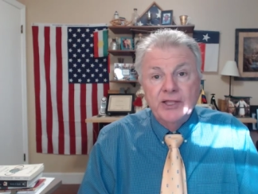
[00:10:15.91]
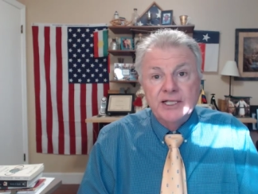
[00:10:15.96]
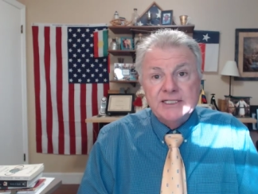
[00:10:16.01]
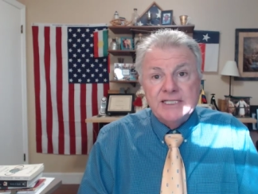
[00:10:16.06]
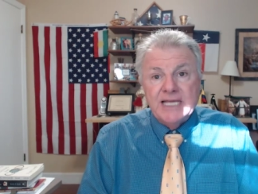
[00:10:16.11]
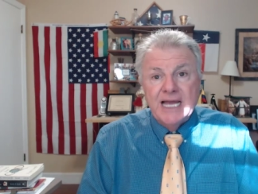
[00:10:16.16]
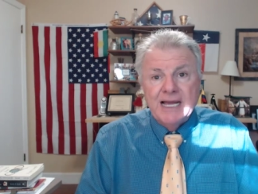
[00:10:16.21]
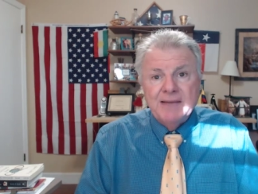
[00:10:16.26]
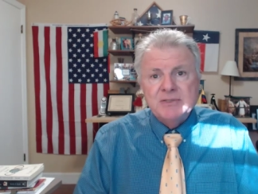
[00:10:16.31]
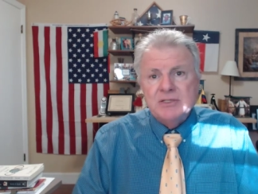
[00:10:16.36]

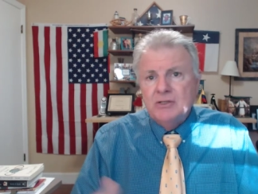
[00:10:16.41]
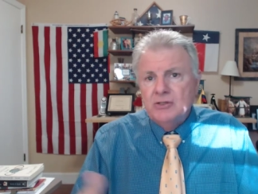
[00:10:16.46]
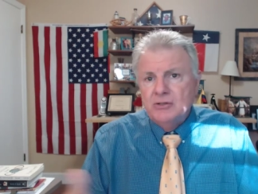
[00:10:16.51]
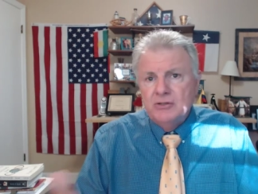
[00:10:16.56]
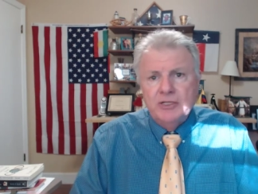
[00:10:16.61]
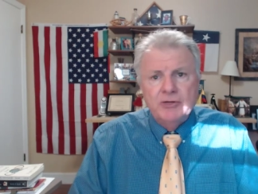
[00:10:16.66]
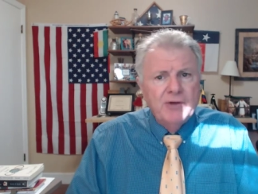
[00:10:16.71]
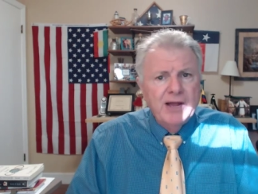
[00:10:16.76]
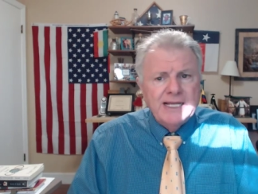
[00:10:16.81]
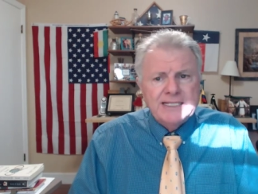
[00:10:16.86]
It's
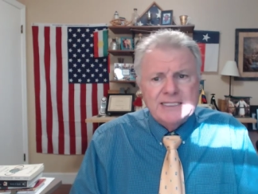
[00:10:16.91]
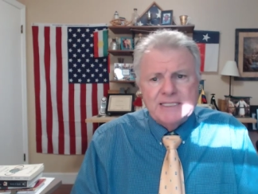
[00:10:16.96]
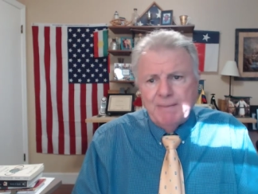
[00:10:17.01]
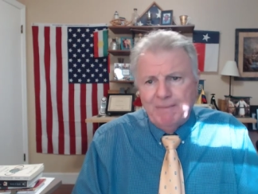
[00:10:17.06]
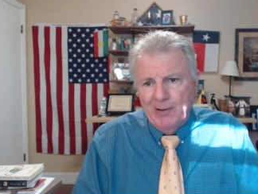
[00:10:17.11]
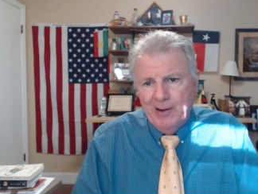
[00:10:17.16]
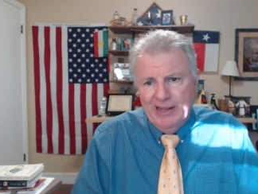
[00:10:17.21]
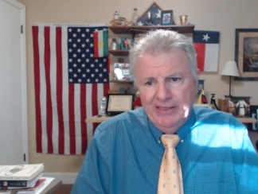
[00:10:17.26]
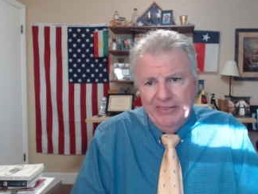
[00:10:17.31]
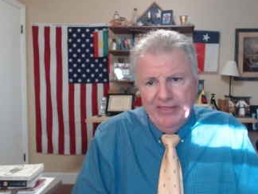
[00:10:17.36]
absolutely right to
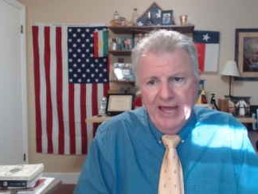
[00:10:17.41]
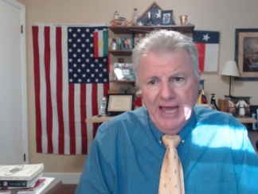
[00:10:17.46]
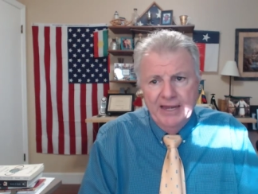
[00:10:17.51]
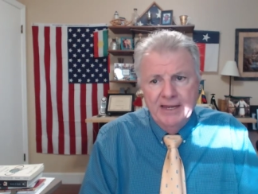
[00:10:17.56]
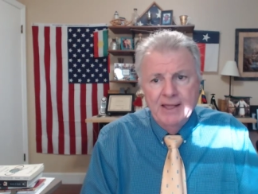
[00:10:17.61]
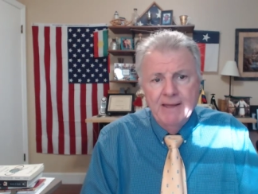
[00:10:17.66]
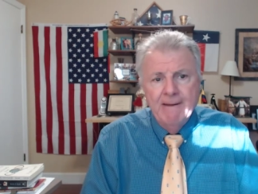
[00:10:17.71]
pray that